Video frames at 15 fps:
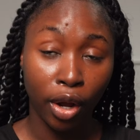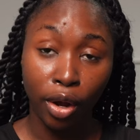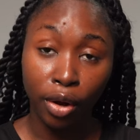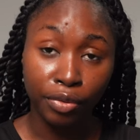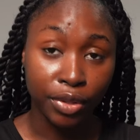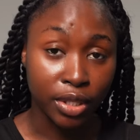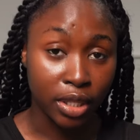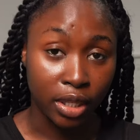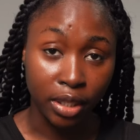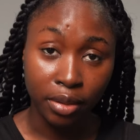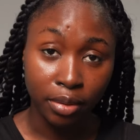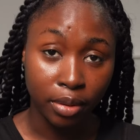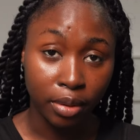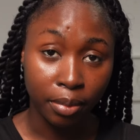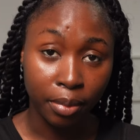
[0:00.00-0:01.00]

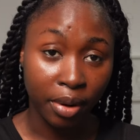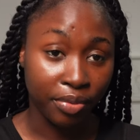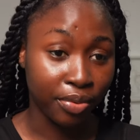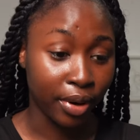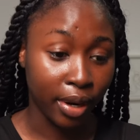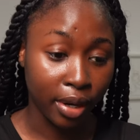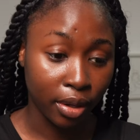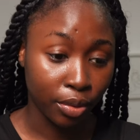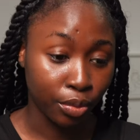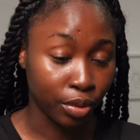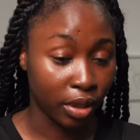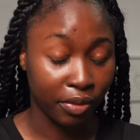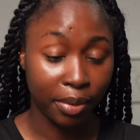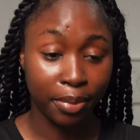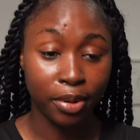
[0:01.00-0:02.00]
obviously my friend will
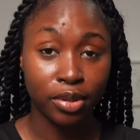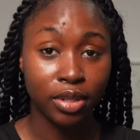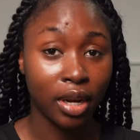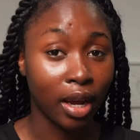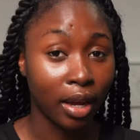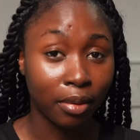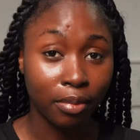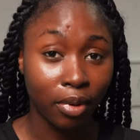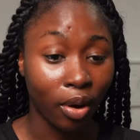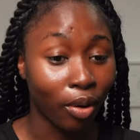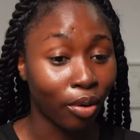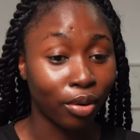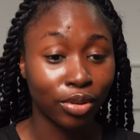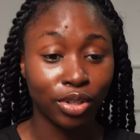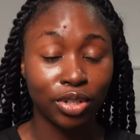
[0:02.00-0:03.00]
never be on time
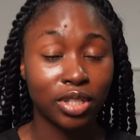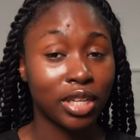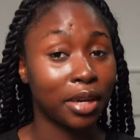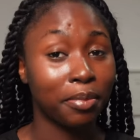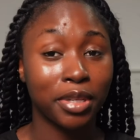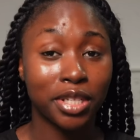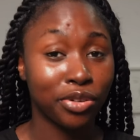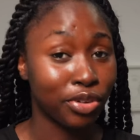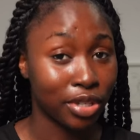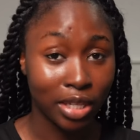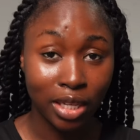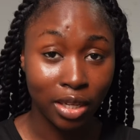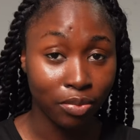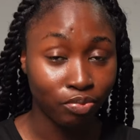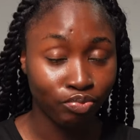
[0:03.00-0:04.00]
or just take me
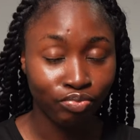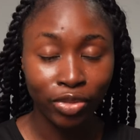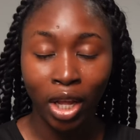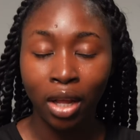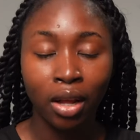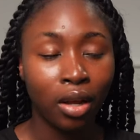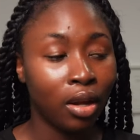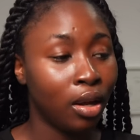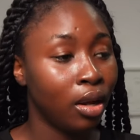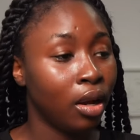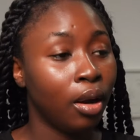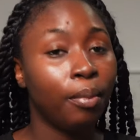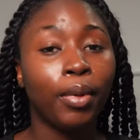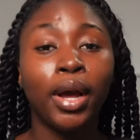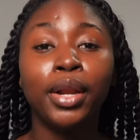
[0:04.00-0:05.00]
seriously.
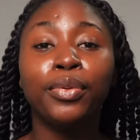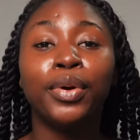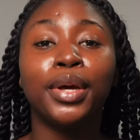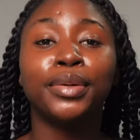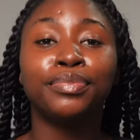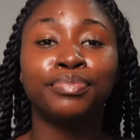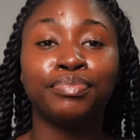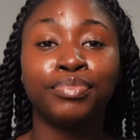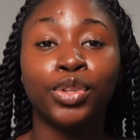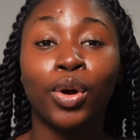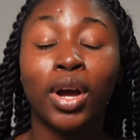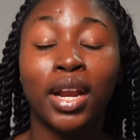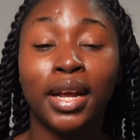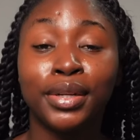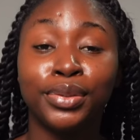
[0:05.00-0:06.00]
But anyway, what
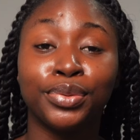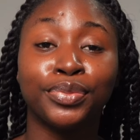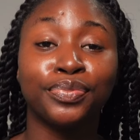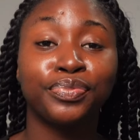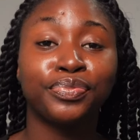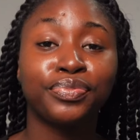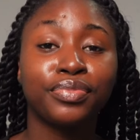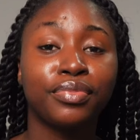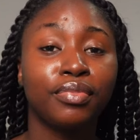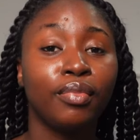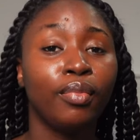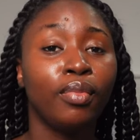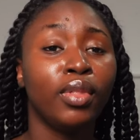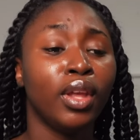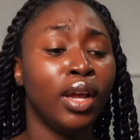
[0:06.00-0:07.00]
can I do?
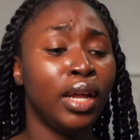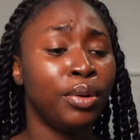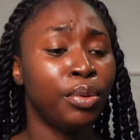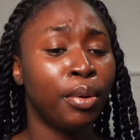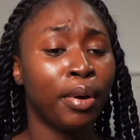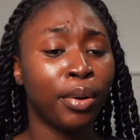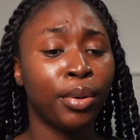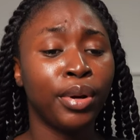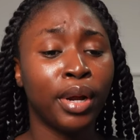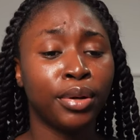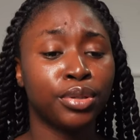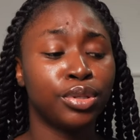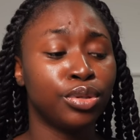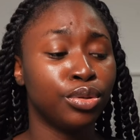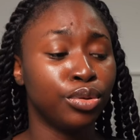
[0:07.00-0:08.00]
Anyway, we're going
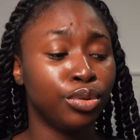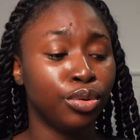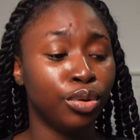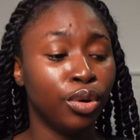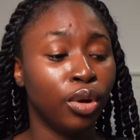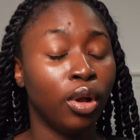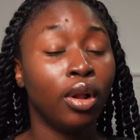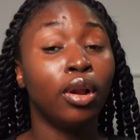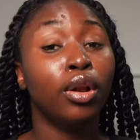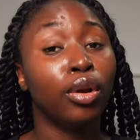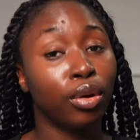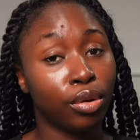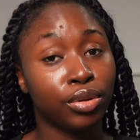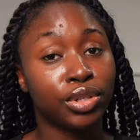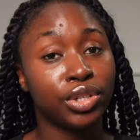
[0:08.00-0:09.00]
out to
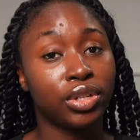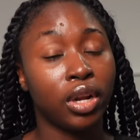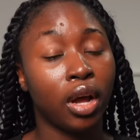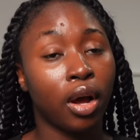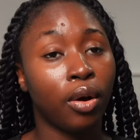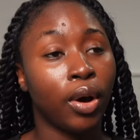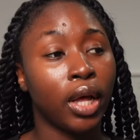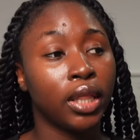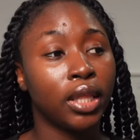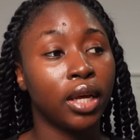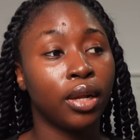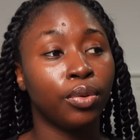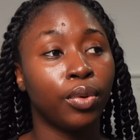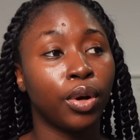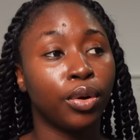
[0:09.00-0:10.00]
lunch now, and
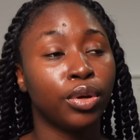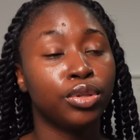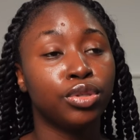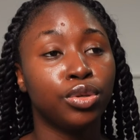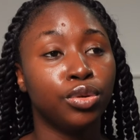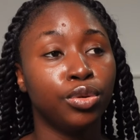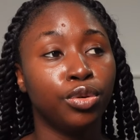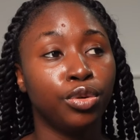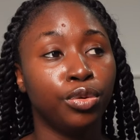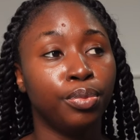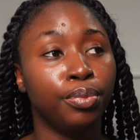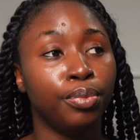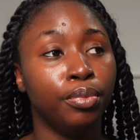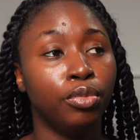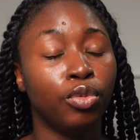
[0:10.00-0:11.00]
then we're going to
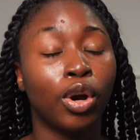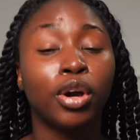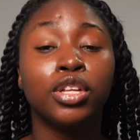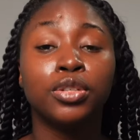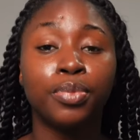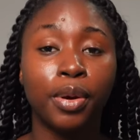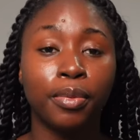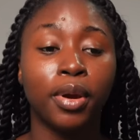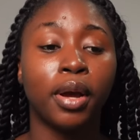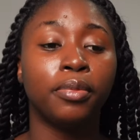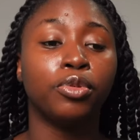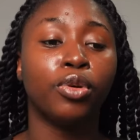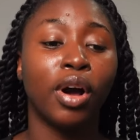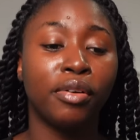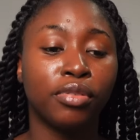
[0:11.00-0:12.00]
Birmingham.
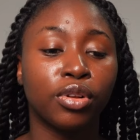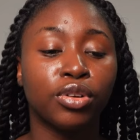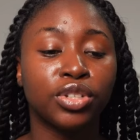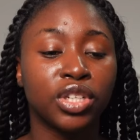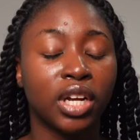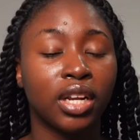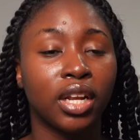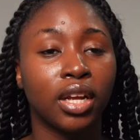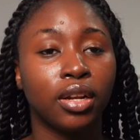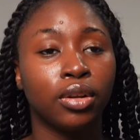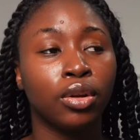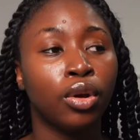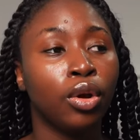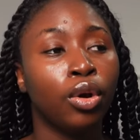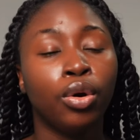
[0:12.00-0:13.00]
We'll have lunch and then
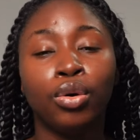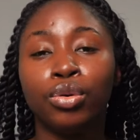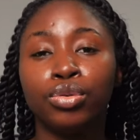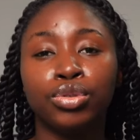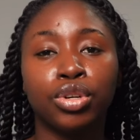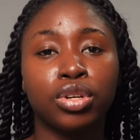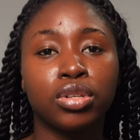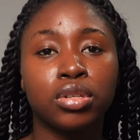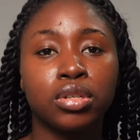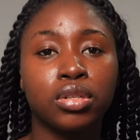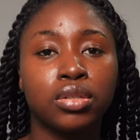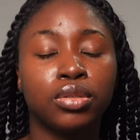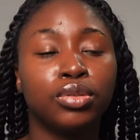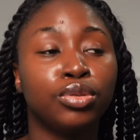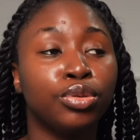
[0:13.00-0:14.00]
we
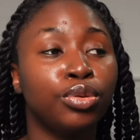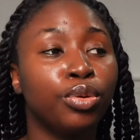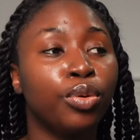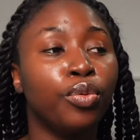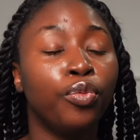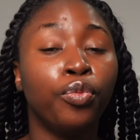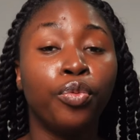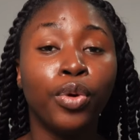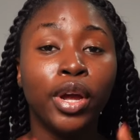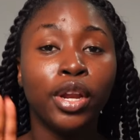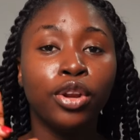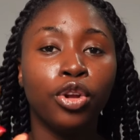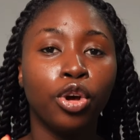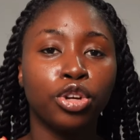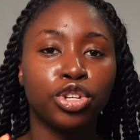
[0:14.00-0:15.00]
just do
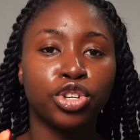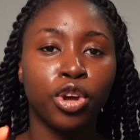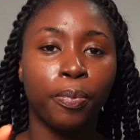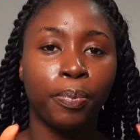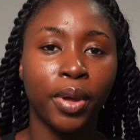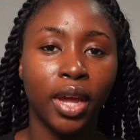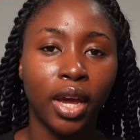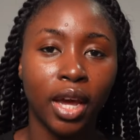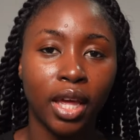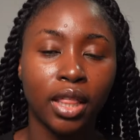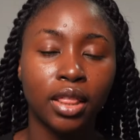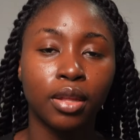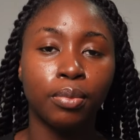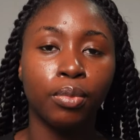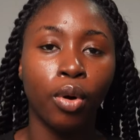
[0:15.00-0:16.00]
window shopping in
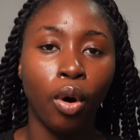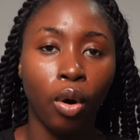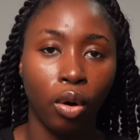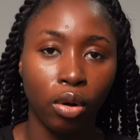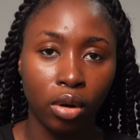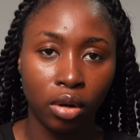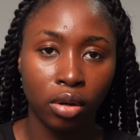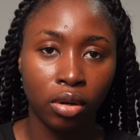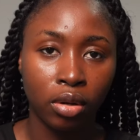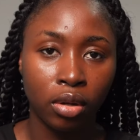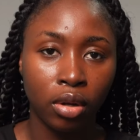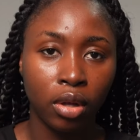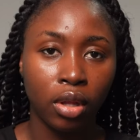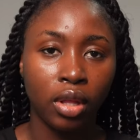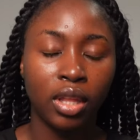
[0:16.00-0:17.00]
the mall.
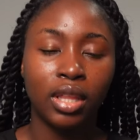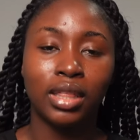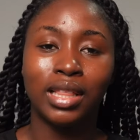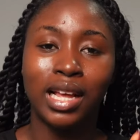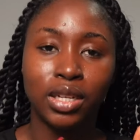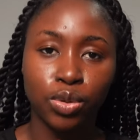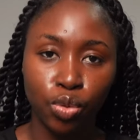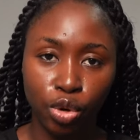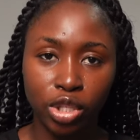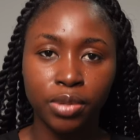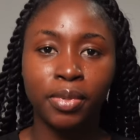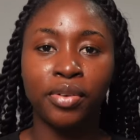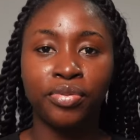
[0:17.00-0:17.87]
That's what my